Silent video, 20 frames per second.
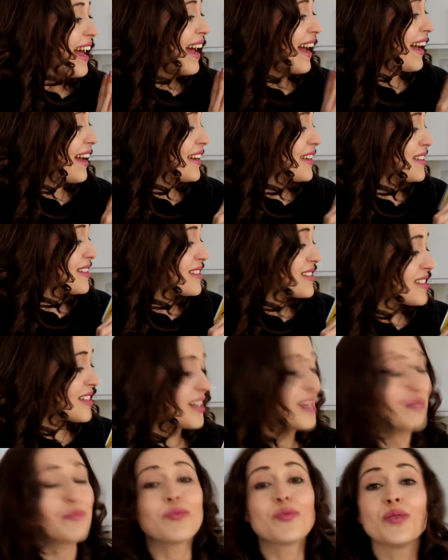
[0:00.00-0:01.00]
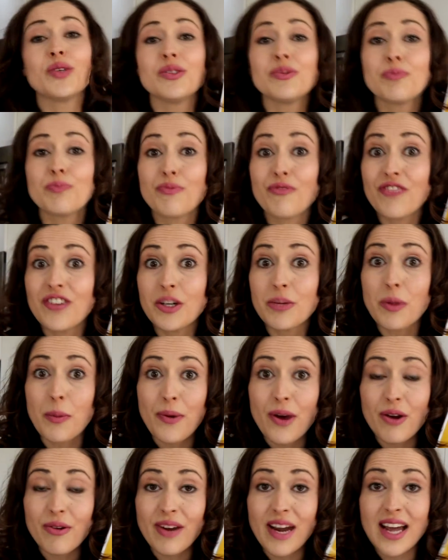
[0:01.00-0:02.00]
And we'll film the
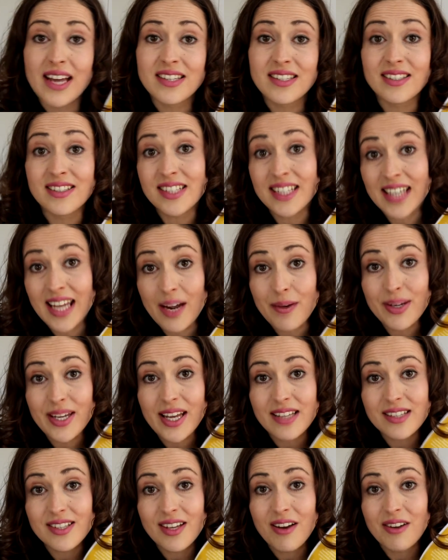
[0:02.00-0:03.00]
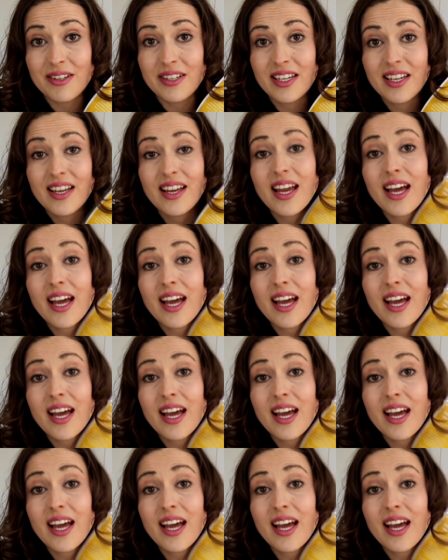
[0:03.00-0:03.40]
progress and see how he gets on.